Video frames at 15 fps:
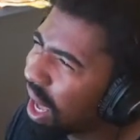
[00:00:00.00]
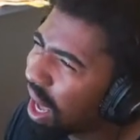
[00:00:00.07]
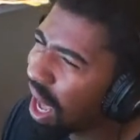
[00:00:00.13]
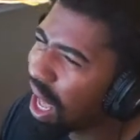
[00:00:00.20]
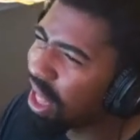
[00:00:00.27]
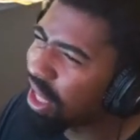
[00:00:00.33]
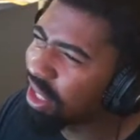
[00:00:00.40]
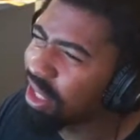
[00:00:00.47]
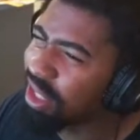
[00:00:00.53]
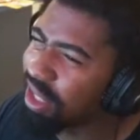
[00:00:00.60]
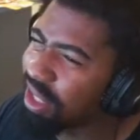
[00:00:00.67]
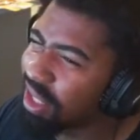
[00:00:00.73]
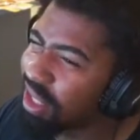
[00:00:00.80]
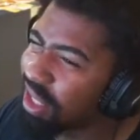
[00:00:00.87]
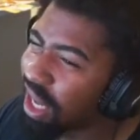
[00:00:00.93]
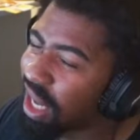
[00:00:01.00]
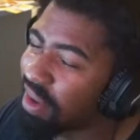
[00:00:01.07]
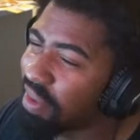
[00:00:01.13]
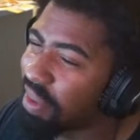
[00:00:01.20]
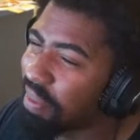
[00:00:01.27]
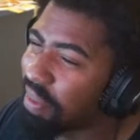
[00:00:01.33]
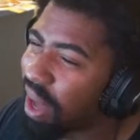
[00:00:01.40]
This is kind
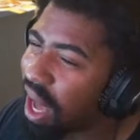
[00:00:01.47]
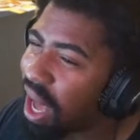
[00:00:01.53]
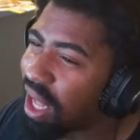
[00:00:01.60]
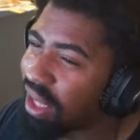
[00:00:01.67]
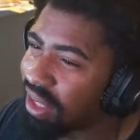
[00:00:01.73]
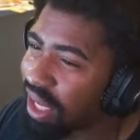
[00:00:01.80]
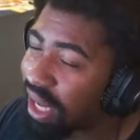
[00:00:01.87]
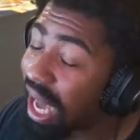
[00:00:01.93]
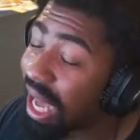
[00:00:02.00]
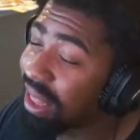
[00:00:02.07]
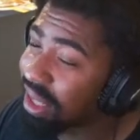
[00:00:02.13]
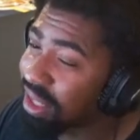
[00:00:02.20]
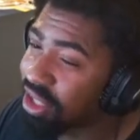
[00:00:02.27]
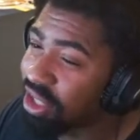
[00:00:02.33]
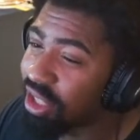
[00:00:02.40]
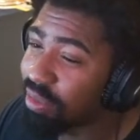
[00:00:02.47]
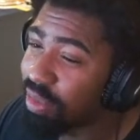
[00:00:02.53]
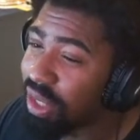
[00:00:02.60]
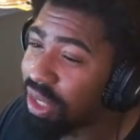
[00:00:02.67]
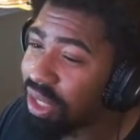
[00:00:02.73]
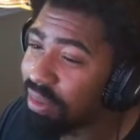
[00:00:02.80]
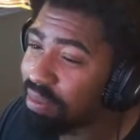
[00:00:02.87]
of a hot take. I think she could
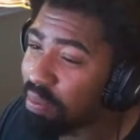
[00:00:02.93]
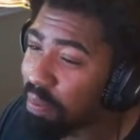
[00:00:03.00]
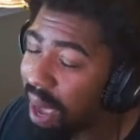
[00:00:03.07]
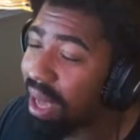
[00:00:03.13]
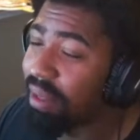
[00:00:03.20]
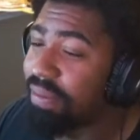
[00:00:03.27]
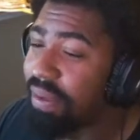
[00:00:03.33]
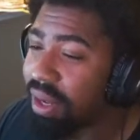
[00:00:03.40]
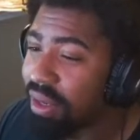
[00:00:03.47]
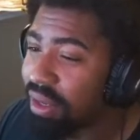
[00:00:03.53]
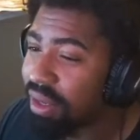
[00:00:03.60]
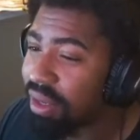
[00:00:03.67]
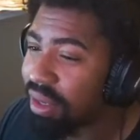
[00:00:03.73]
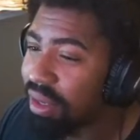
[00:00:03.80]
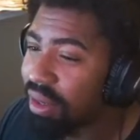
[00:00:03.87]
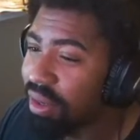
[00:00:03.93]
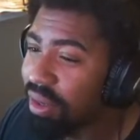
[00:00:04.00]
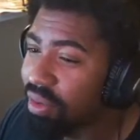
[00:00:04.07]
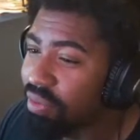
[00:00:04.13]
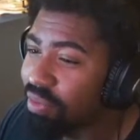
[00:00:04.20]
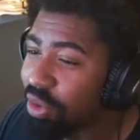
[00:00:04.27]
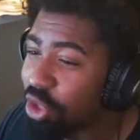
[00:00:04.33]
be Pathfinder
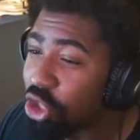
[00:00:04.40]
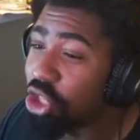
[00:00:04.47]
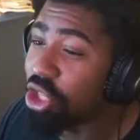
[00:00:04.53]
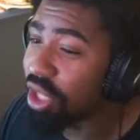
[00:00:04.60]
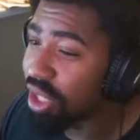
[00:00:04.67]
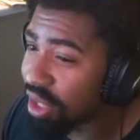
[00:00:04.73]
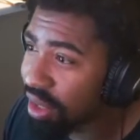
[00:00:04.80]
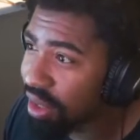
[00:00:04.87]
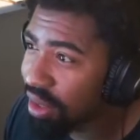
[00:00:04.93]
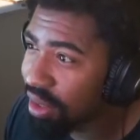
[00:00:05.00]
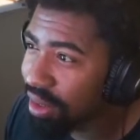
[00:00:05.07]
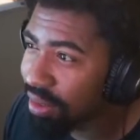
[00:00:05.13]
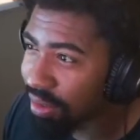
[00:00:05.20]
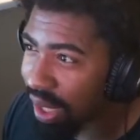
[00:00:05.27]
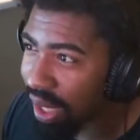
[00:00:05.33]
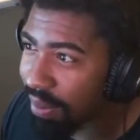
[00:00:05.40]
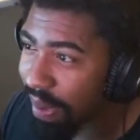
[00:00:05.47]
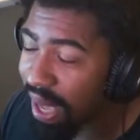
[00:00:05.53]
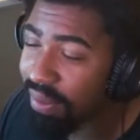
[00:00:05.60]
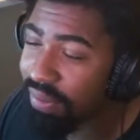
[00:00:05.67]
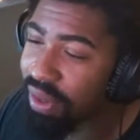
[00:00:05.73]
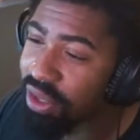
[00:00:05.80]
good, right?
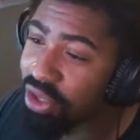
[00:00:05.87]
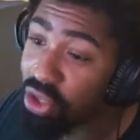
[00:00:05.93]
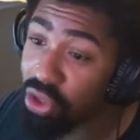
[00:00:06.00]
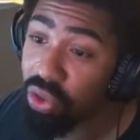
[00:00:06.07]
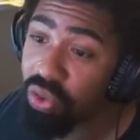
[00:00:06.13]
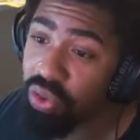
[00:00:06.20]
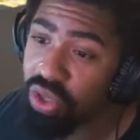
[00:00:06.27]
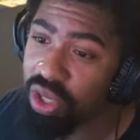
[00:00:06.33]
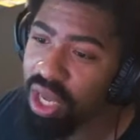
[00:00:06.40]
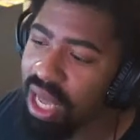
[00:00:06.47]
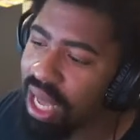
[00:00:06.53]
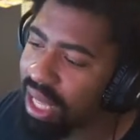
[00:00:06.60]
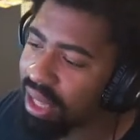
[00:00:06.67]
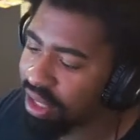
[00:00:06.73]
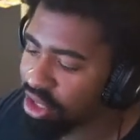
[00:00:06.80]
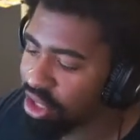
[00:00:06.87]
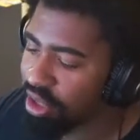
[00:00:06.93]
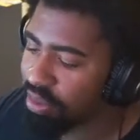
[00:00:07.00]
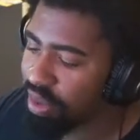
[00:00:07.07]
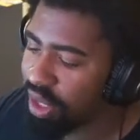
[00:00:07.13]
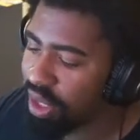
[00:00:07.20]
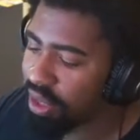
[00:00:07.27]
Pathfinder is huge. I think she could
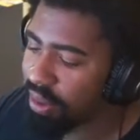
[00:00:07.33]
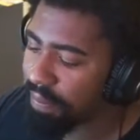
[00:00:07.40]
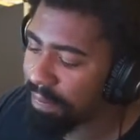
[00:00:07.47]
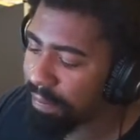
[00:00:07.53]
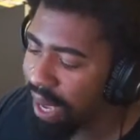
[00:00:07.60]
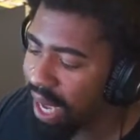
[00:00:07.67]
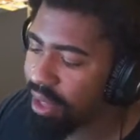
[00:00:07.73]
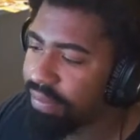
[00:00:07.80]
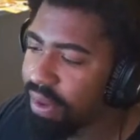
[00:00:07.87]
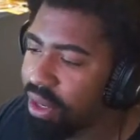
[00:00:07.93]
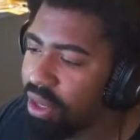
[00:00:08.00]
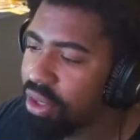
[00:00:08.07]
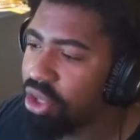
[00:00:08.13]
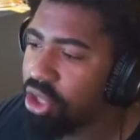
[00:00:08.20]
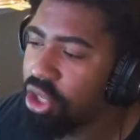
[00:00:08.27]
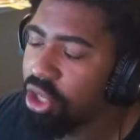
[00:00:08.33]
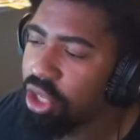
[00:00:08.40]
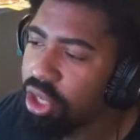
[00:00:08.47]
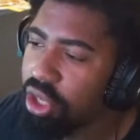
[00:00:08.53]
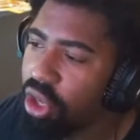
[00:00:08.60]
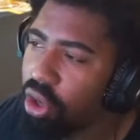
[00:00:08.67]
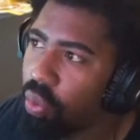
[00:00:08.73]
be Pathfinder good
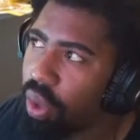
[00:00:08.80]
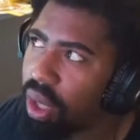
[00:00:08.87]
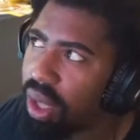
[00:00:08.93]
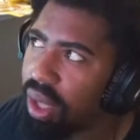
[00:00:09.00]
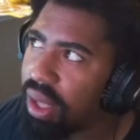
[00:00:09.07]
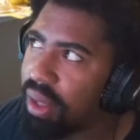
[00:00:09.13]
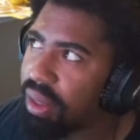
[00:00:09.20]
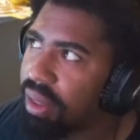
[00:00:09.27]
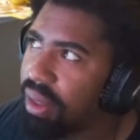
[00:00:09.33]
with